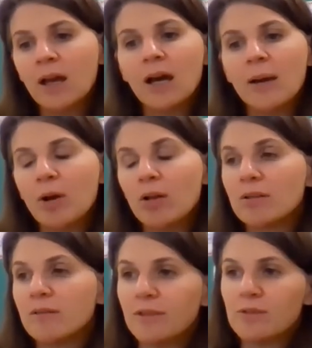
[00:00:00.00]
I'm all
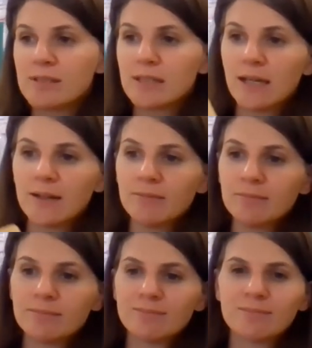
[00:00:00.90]
confused again.
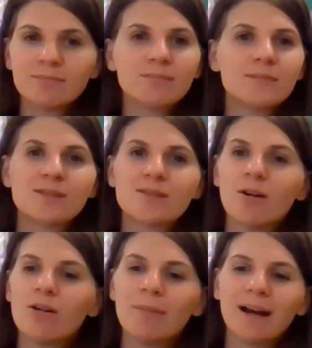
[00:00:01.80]

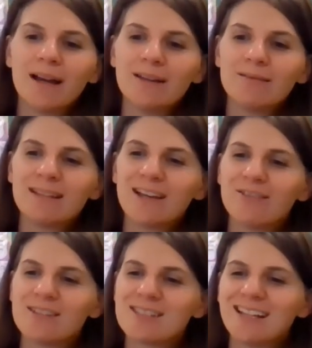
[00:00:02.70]
So am I,
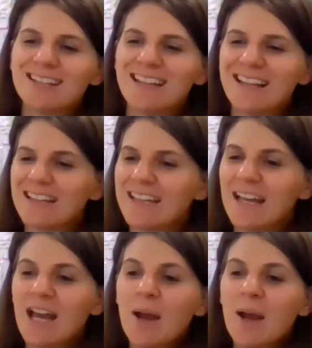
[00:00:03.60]
Calvin said gaily,